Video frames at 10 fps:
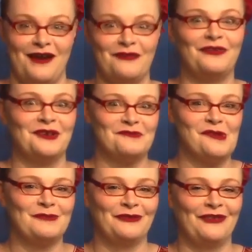I'll feel
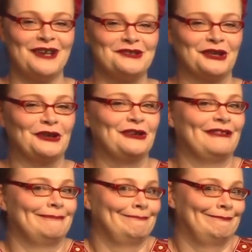more
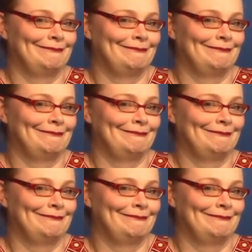professional.